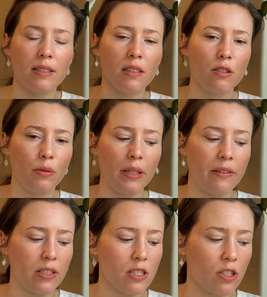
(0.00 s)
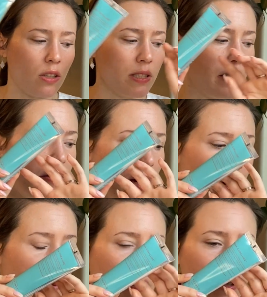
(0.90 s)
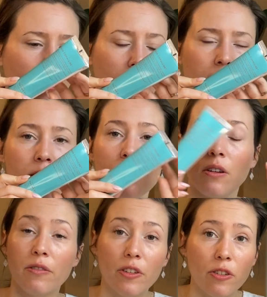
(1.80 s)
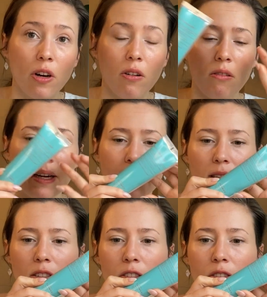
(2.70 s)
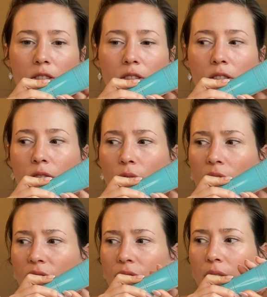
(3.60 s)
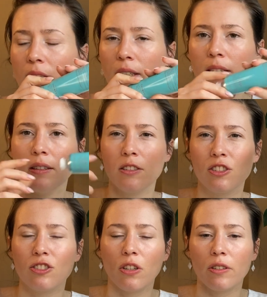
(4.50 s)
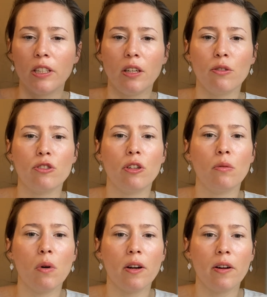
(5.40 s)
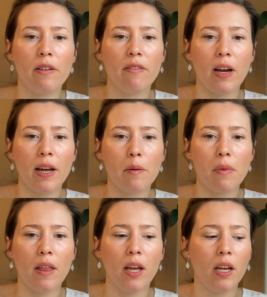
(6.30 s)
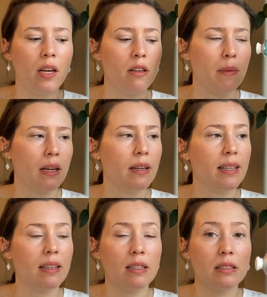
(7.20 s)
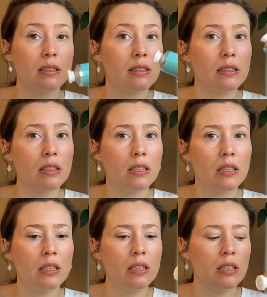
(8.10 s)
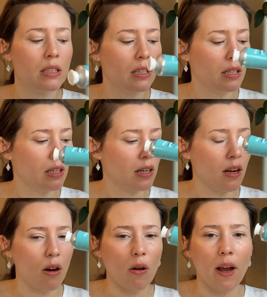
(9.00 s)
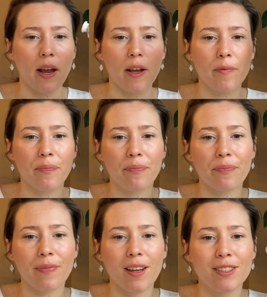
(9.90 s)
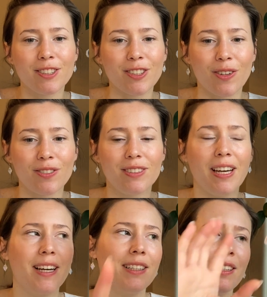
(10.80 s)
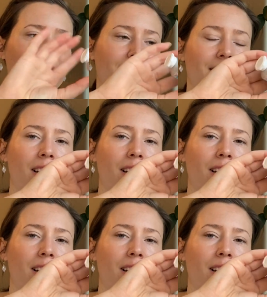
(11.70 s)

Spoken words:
doesn't really have a salty vibe. So if you don't like a sort of salty ocean watery vibe, then you might like this. Okay, so that is